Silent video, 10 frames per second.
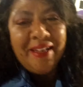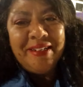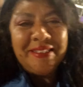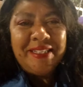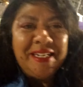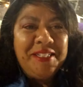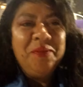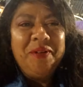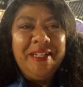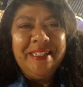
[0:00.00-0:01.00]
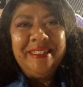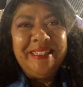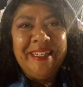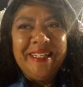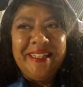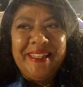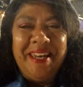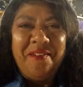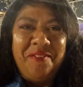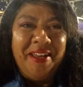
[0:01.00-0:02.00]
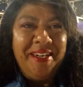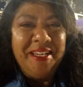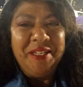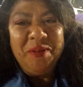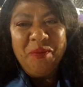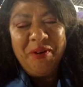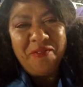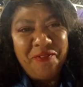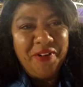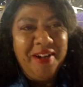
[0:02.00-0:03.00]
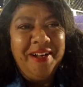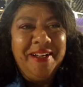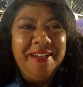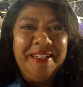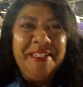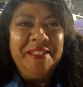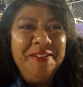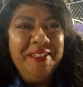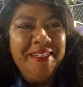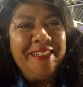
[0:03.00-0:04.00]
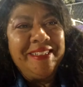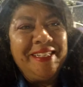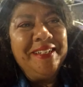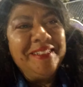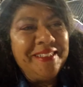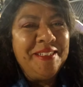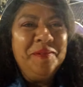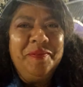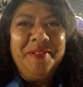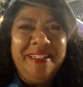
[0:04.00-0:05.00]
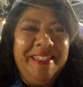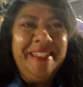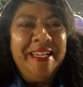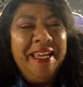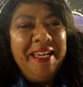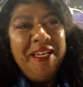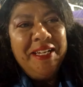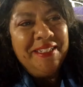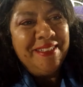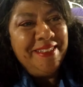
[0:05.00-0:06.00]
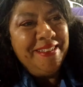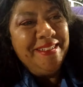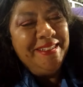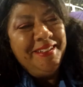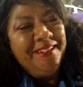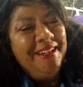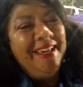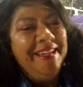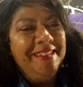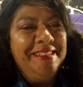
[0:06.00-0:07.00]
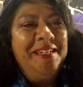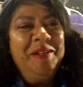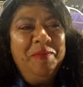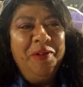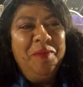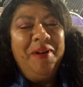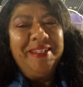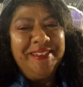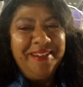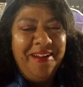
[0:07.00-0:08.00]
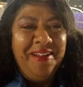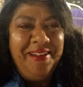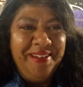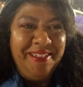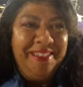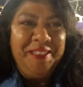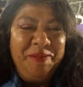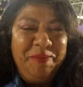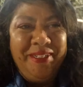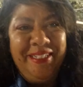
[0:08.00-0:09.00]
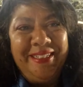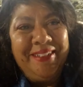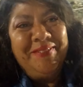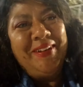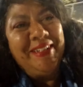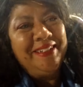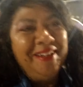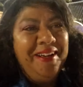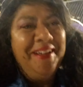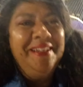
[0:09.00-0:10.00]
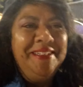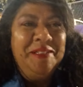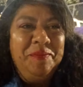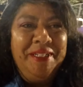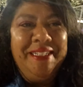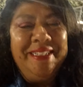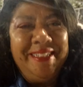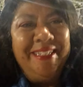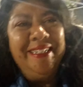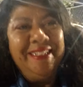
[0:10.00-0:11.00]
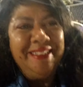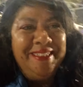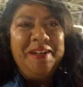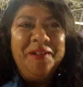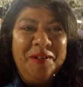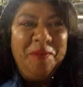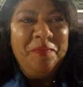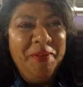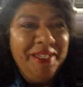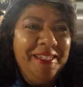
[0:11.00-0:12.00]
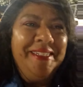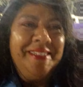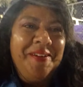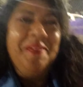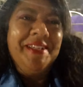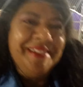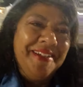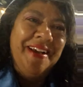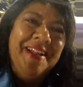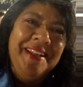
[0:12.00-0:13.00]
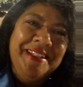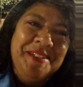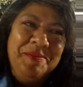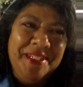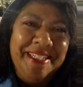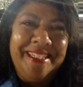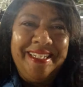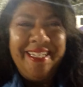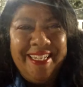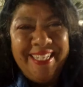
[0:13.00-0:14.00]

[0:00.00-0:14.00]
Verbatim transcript: You said you were legit, then I found out you were a fraud. You look so stupid. You're like dumb. Go back to college, bitch. Go back to college, bitch. You look dumb, bitch. Go back to college, bitch.